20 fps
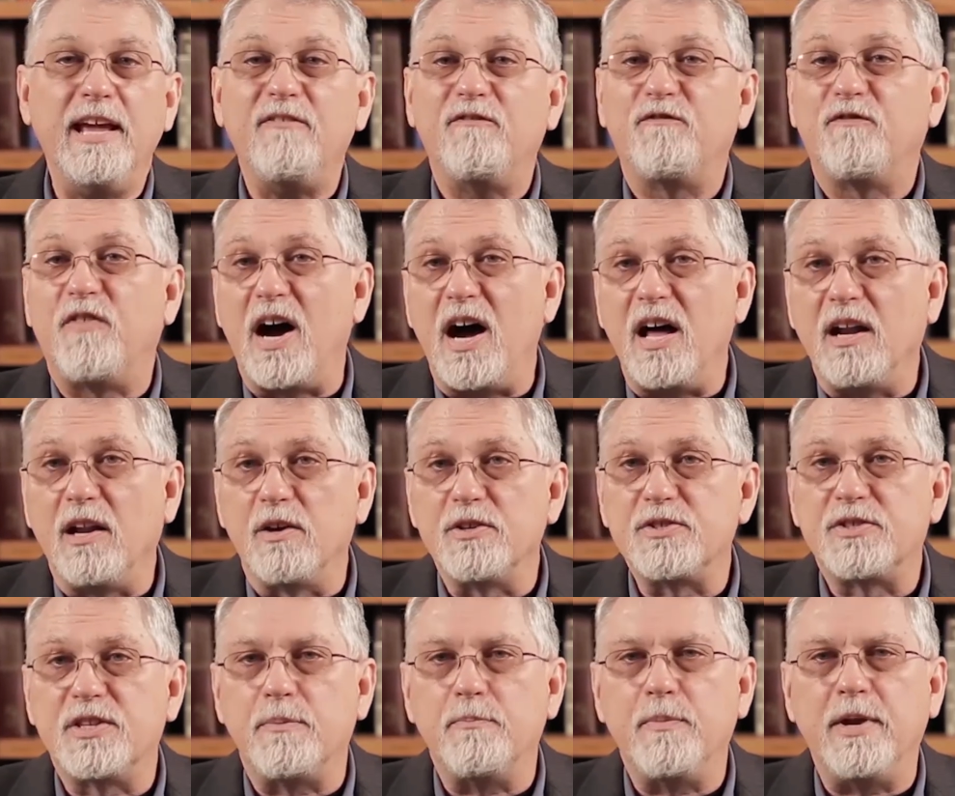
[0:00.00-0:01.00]
It
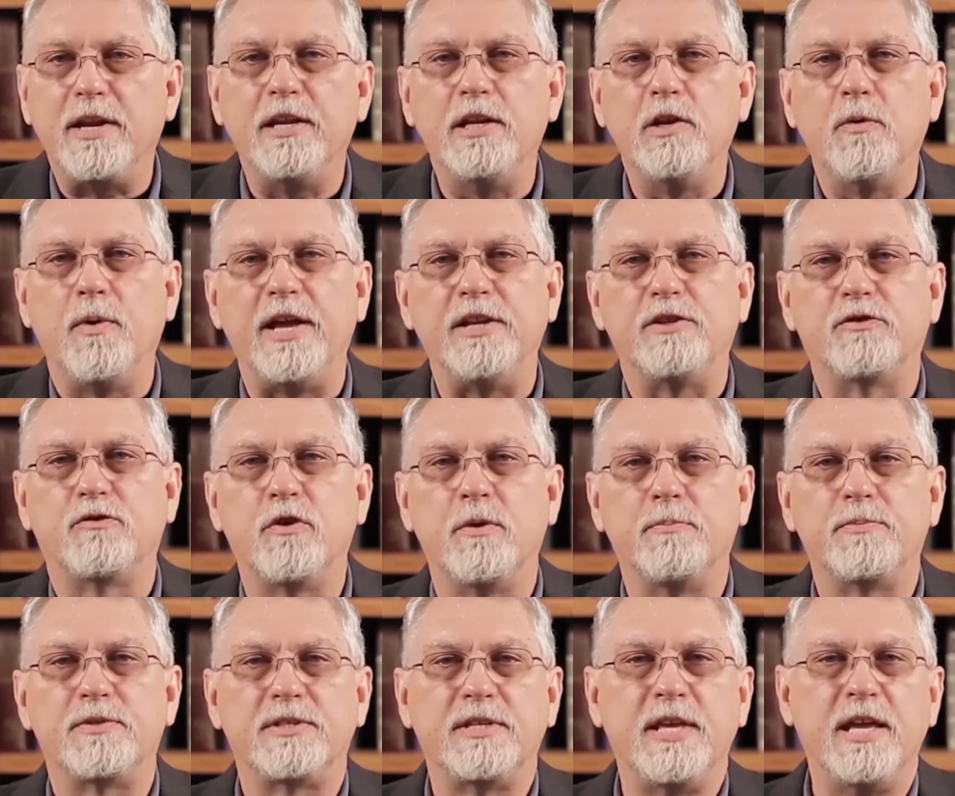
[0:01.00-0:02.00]
follows that many New Age
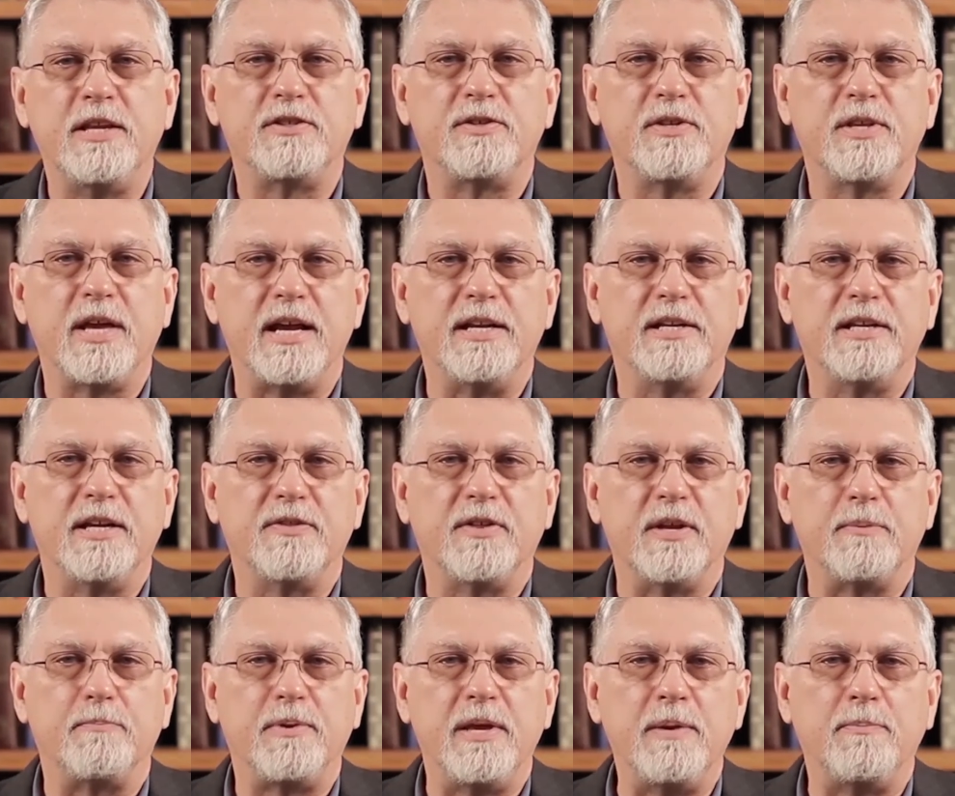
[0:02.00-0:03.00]
groups teach the idea
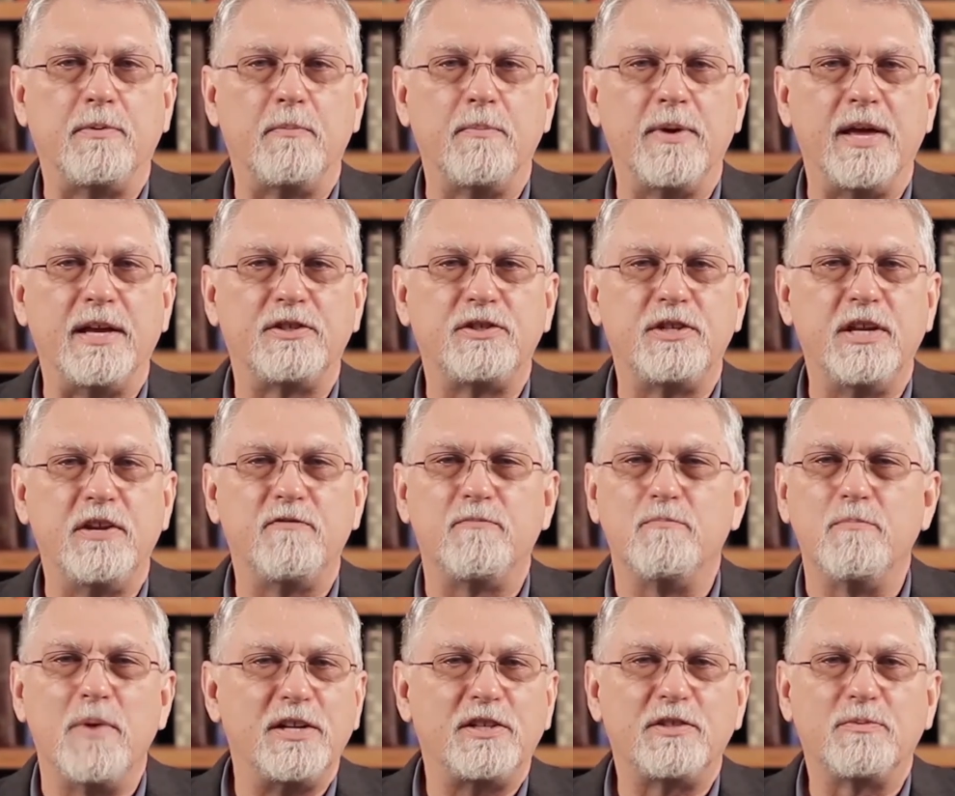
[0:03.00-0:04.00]
that people may
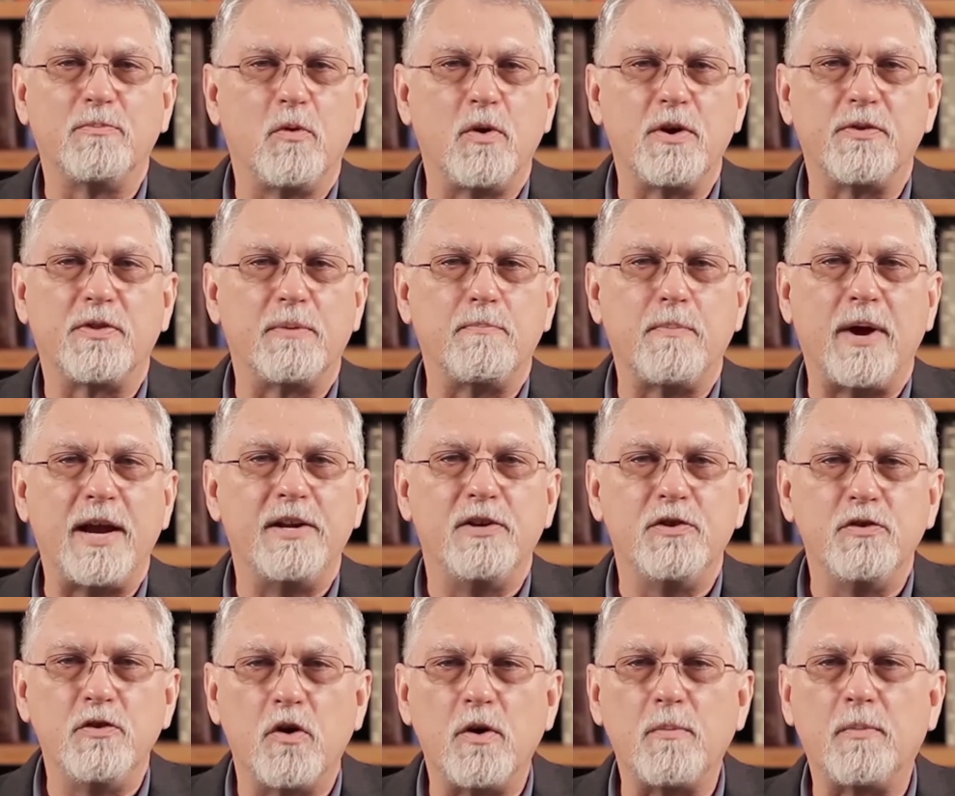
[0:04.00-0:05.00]
achieve much more than
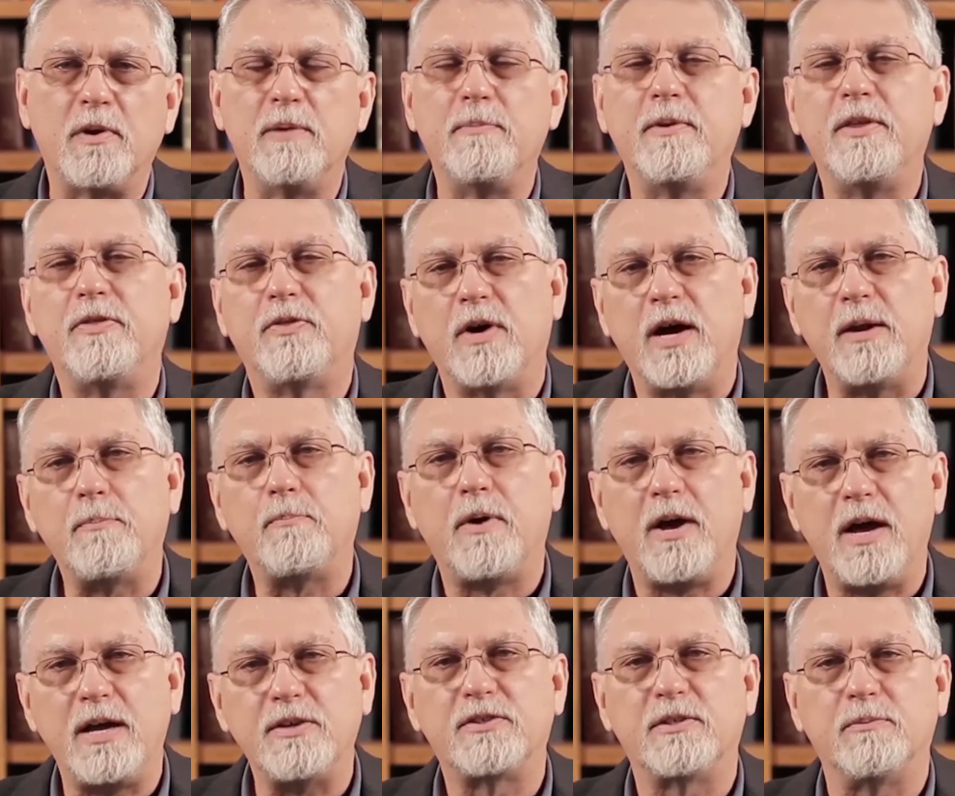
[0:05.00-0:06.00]
might normally be thought
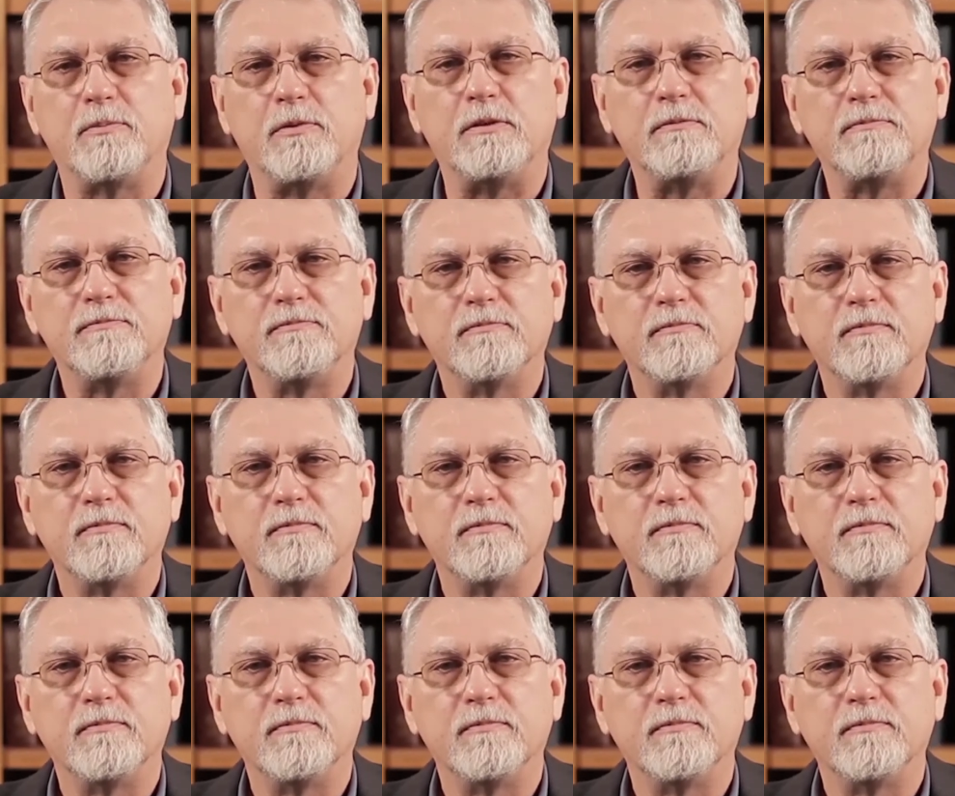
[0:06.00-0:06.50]
possible.